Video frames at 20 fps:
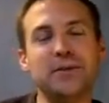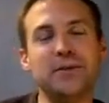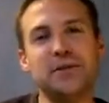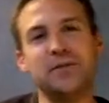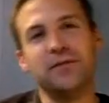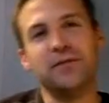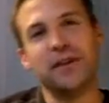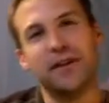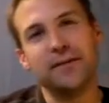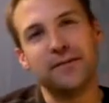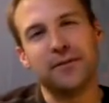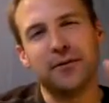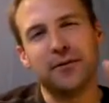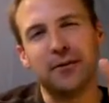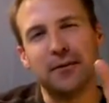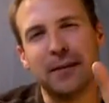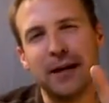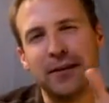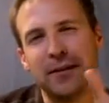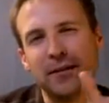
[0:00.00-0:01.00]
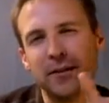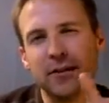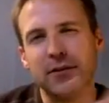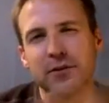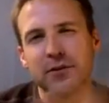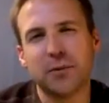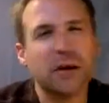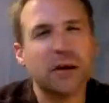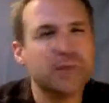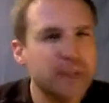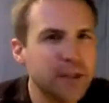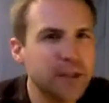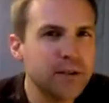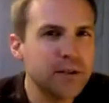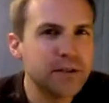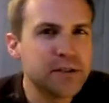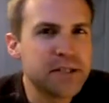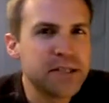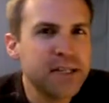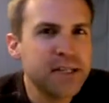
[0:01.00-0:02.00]
using Vim for about 10 or 12
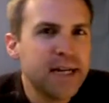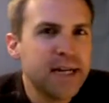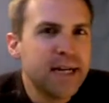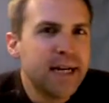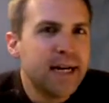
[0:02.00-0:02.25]
years.